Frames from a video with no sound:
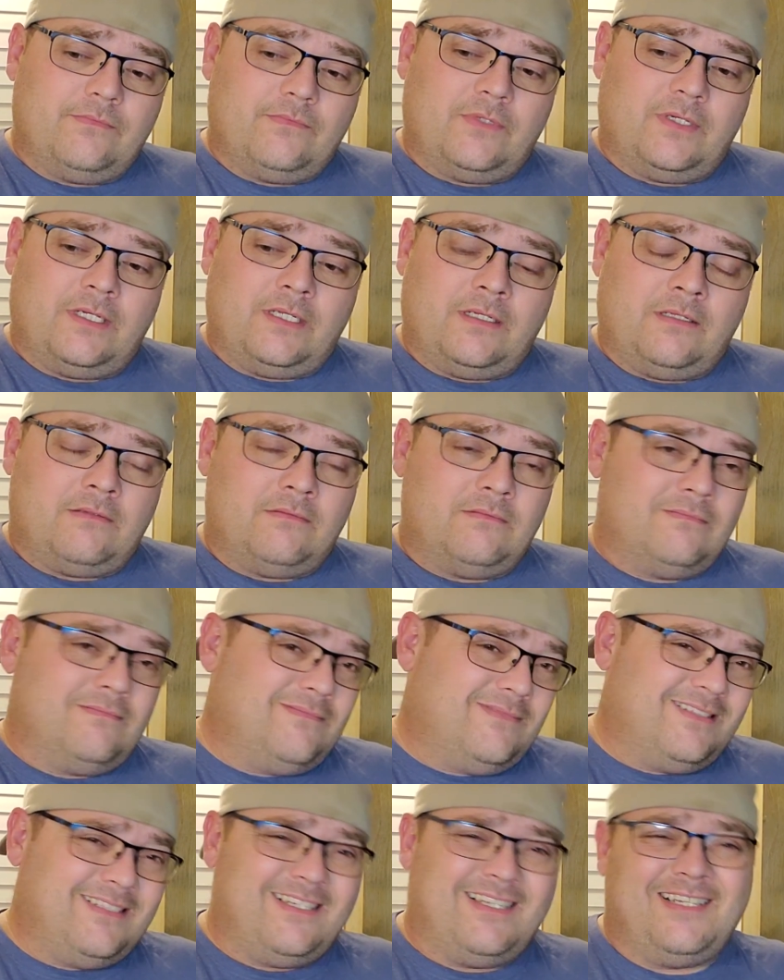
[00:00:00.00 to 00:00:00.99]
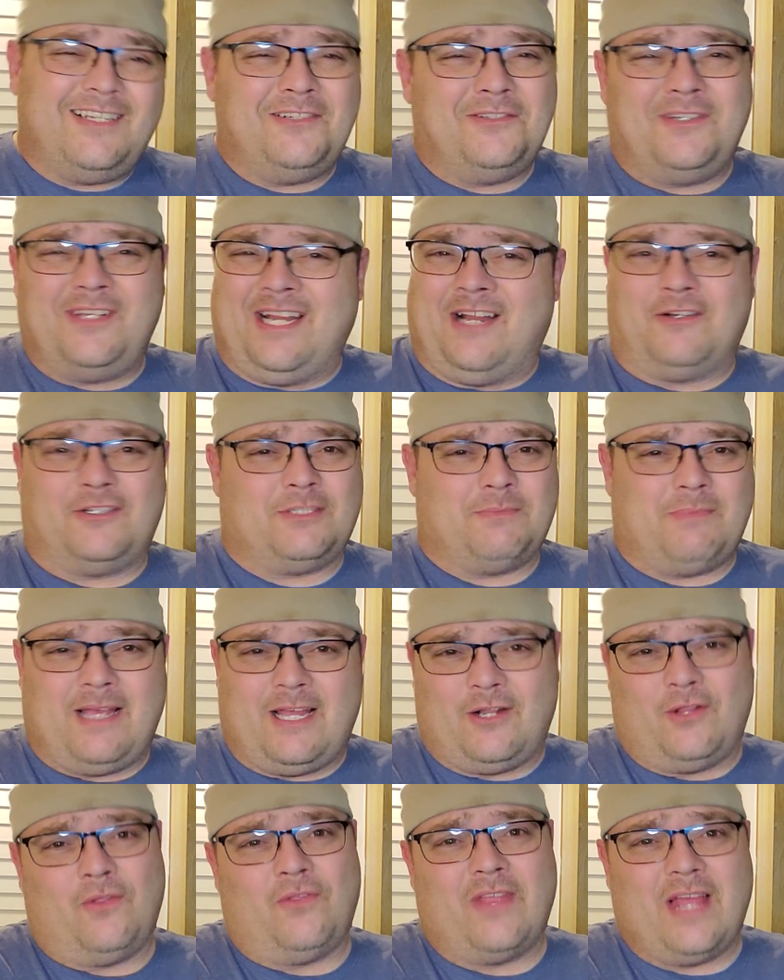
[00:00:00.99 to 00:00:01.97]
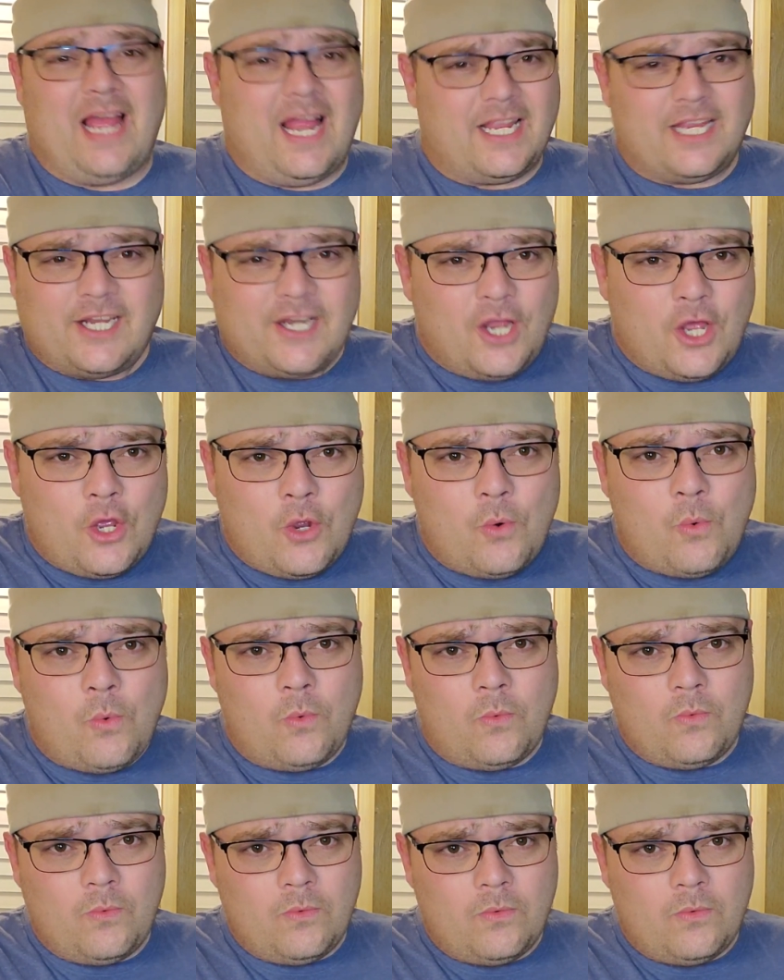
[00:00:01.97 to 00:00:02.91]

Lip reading: Well, who cares about all that, you know?